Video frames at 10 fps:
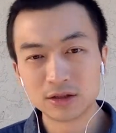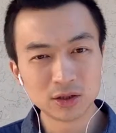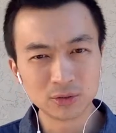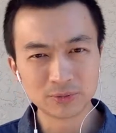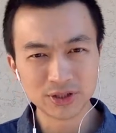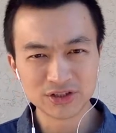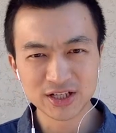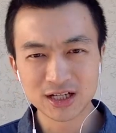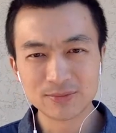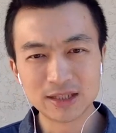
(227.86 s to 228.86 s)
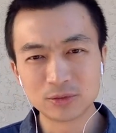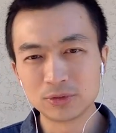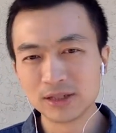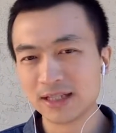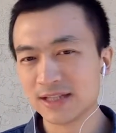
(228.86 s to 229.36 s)
during which time they
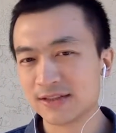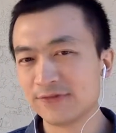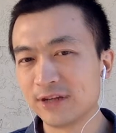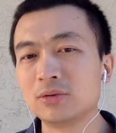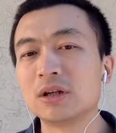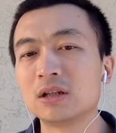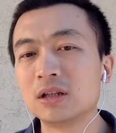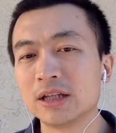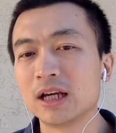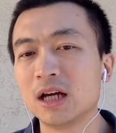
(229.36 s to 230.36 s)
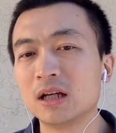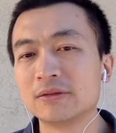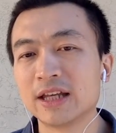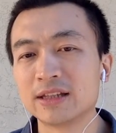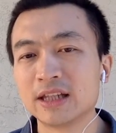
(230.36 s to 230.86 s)
realized very early
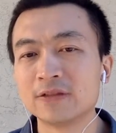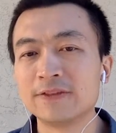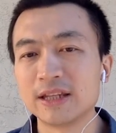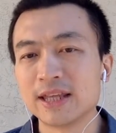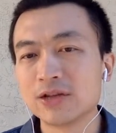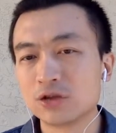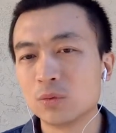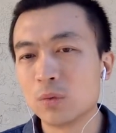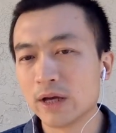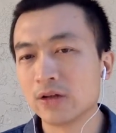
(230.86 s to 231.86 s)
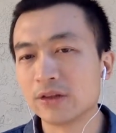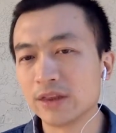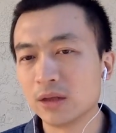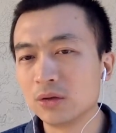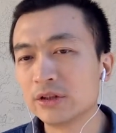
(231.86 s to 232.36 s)
on that their financial
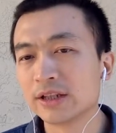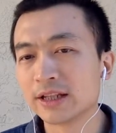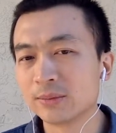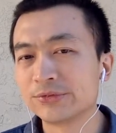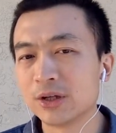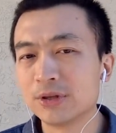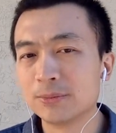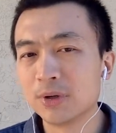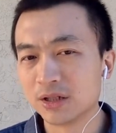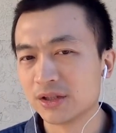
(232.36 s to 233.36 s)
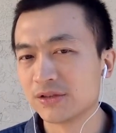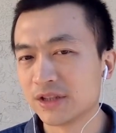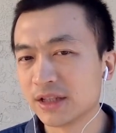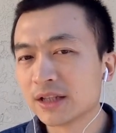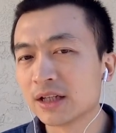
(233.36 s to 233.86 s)
wealth wouldn't come from the modest
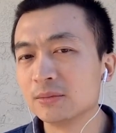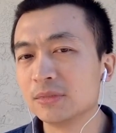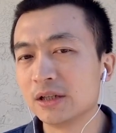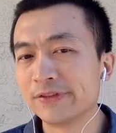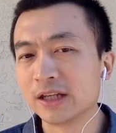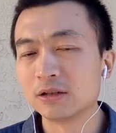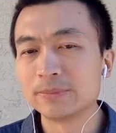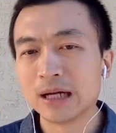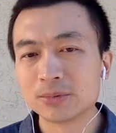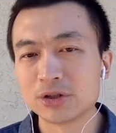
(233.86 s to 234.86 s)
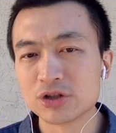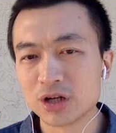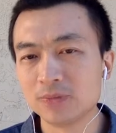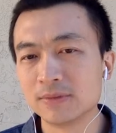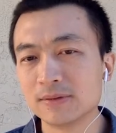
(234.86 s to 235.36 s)
income of their barber
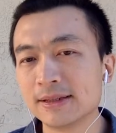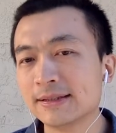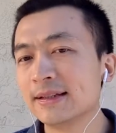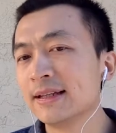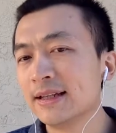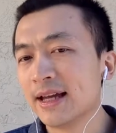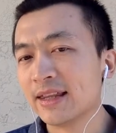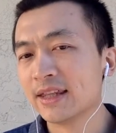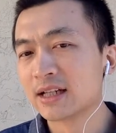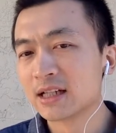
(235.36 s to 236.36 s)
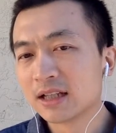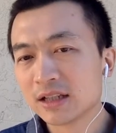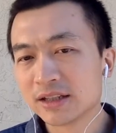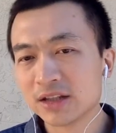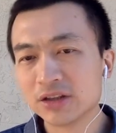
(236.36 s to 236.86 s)
shop. And they
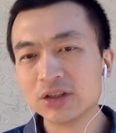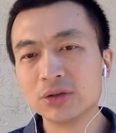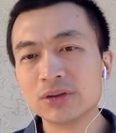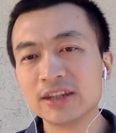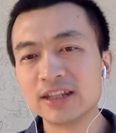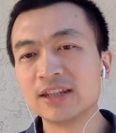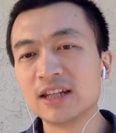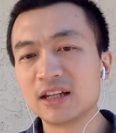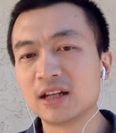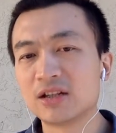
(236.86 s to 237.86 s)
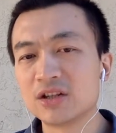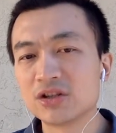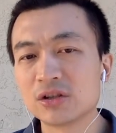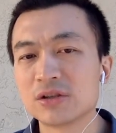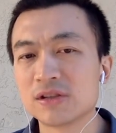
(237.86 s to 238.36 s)
clearly knew they needed
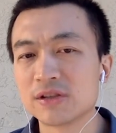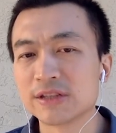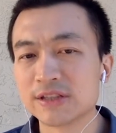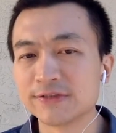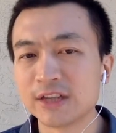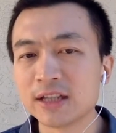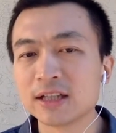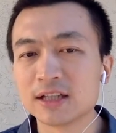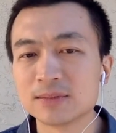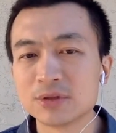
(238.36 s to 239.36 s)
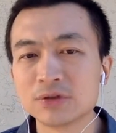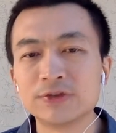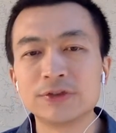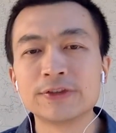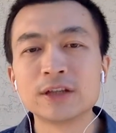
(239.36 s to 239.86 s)
additional sources of income to
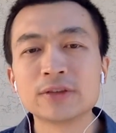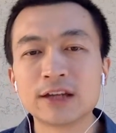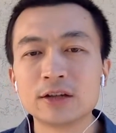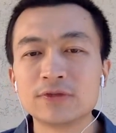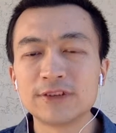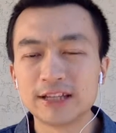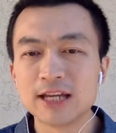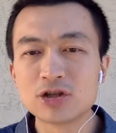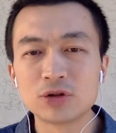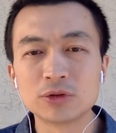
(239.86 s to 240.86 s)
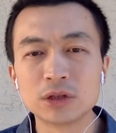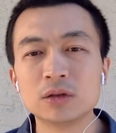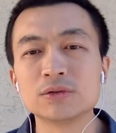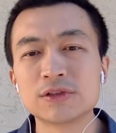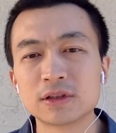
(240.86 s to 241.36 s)
fulfill their financial
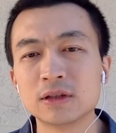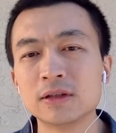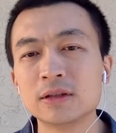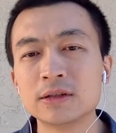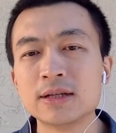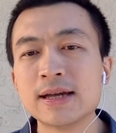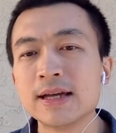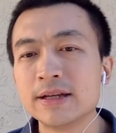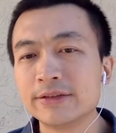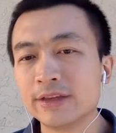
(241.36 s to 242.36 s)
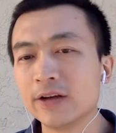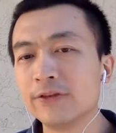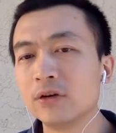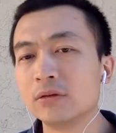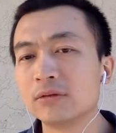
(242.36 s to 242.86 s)
goals.
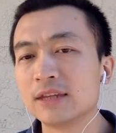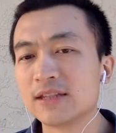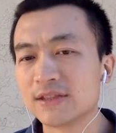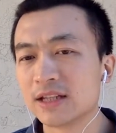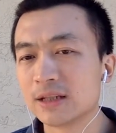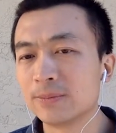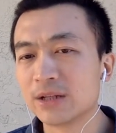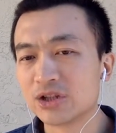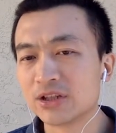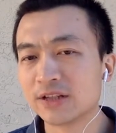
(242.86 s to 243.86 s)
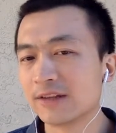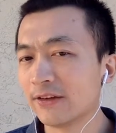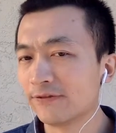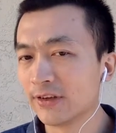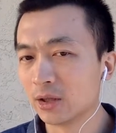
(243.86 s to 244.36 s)
Therefore, they started budgeting
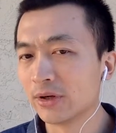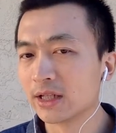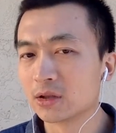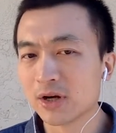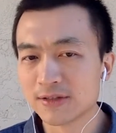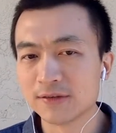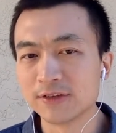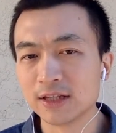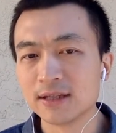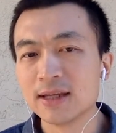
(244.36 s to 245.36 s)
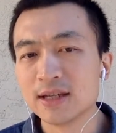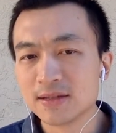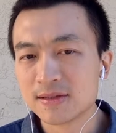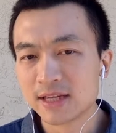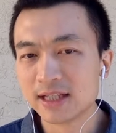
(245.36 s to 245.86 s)
very aggressively,
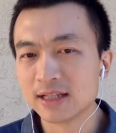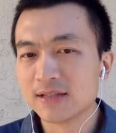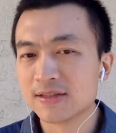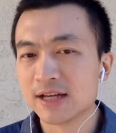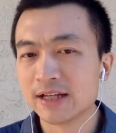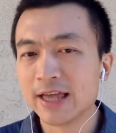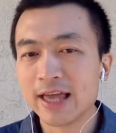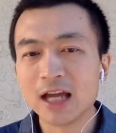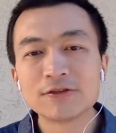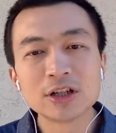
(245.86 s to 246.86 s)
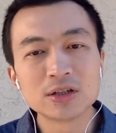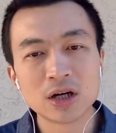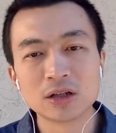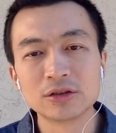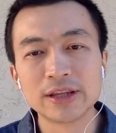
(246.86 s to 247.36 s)
setting aside every
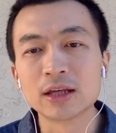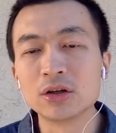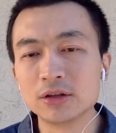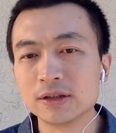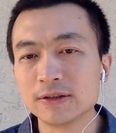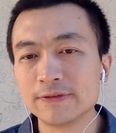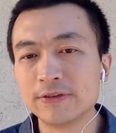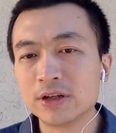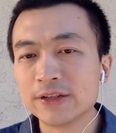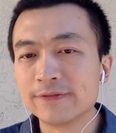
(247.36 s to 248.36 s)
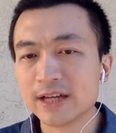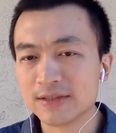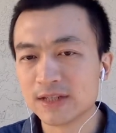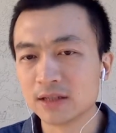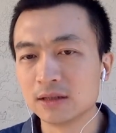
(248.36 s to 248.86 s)
dollar they could for
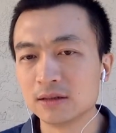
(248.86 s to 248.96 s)
investing.